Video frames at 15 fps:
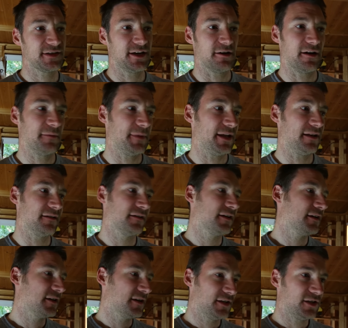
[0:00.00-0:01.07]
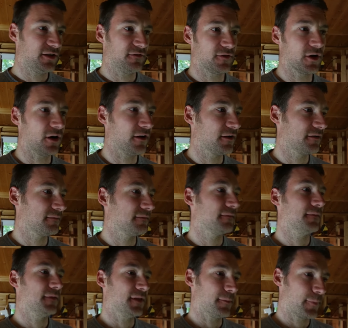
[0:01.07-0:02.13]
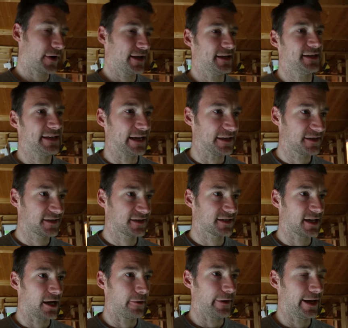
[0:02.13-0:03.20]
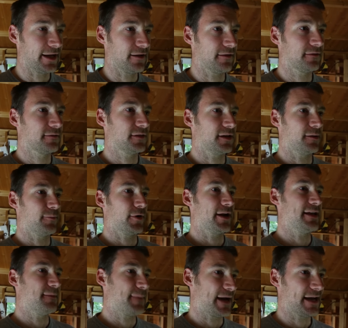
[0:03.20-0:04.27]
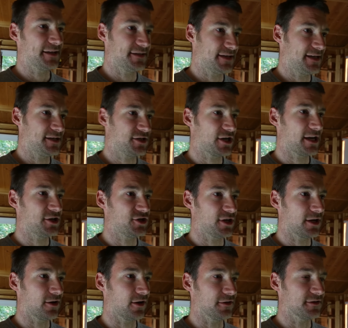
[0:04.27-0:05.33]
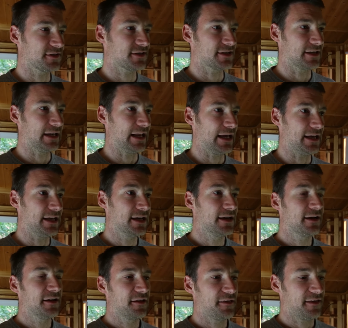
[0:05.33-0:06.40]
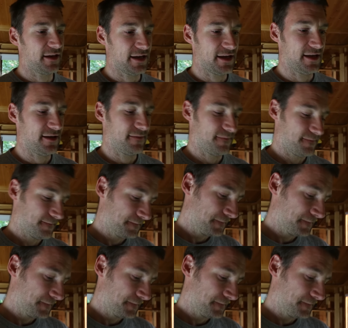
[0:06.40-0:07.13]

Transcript: You know, I mean, you've got the brake discs going, the brake pads need changing constantly, the